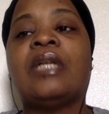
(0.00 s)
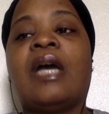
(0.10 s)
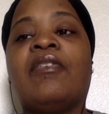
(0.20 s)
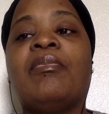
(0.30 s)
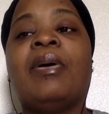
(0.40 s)

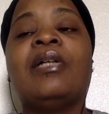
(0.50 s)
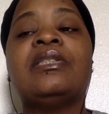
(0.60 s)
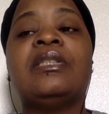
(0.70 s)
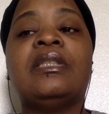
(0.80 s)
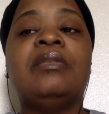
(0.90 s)
I've
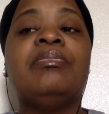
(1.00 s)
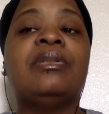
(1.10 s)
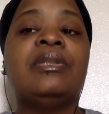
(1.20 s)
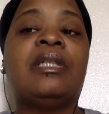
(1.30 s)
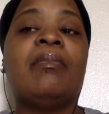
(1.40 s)
personally
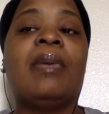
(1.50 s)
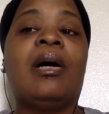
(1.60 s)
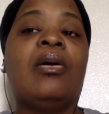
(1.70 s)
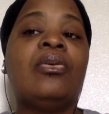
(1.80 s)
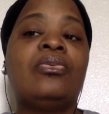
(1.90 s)
built up my
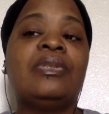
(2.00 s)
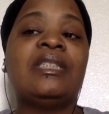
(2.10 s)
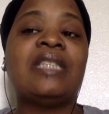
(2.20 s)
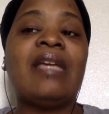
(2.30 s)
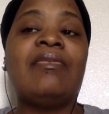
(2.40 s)
own
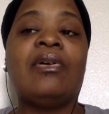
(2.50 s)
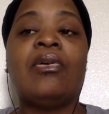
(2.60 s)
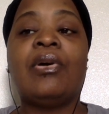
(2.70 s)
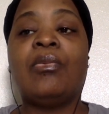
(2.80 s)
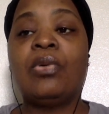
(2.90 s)

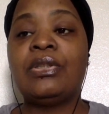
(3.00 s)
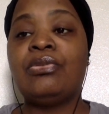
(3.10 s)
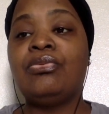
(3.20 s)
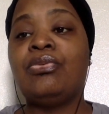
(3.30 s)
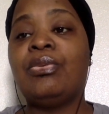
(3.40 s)
safeguard one,
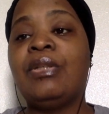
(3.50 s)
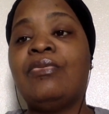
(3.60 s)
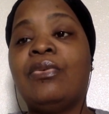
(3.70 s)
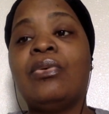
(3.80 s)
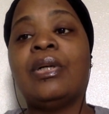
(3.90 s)
two, three,
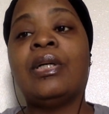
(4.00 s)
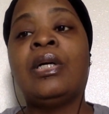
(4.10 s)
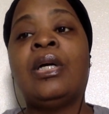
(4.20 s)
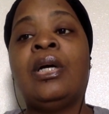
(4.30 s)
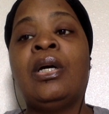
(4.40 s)
four
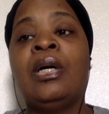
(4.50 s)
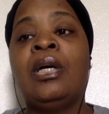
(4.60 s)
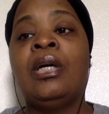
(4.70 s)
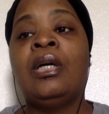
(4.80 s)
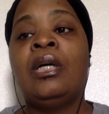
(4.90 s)

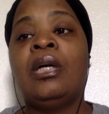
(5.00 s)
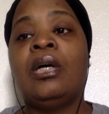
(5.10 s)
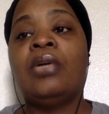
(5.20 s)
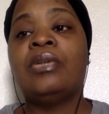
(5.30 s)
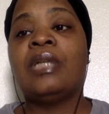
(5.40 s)

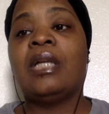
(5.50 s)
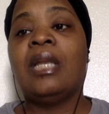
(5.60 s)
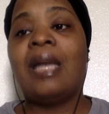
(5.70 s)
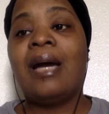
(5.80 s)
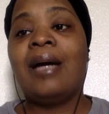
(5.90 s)
on the
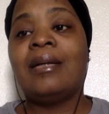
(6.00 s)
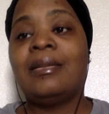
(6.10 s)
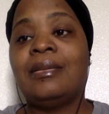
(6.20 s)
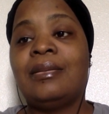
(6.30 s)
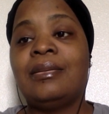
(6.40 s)
clock.
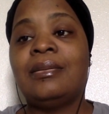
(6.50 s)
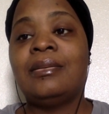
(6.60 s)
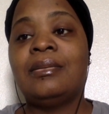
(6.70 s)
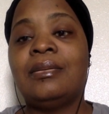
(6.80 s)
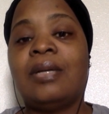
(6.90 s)

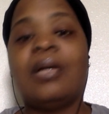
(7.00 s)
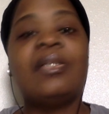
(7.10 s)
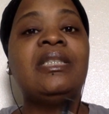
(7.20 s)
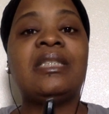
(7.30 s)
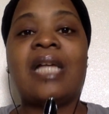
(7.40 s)
All
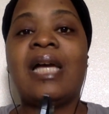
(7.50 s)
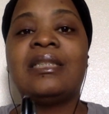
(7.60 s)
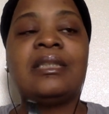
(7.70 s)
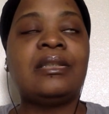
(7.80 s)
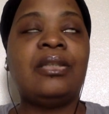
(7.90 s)
these
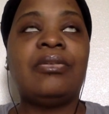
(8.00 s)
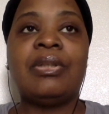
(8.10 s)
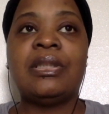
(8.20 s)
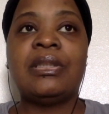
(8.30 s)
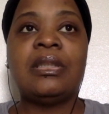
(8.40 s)
signs and
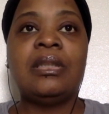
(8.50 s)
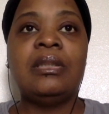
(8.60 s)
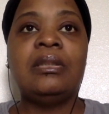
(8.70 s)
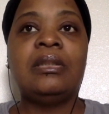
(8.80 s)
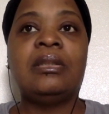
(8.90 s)

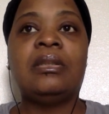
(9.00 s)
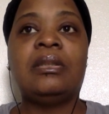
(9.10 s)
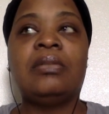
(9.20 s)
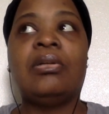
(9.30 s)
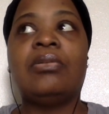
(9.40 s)
synchronicities,
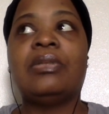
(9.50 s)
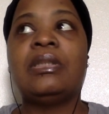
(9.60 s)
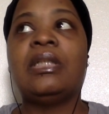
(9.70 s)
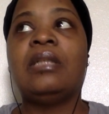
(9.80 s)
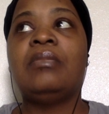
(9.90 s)
you know, is
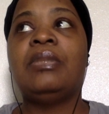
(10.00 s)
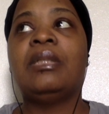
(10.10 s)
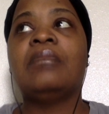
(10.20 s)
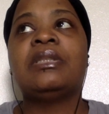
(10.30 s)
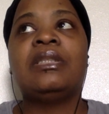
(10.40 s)
telling me
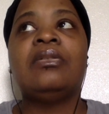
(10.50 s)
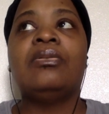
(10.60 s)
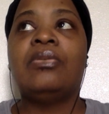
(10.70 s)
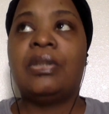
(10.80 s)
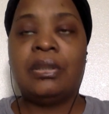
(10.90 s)
I'm still
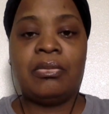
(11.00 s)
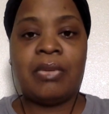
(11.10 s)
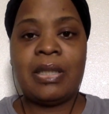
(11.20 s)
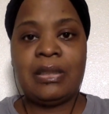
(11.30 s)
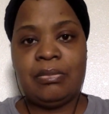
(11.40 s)
going in the
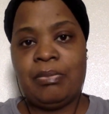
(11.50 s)
right.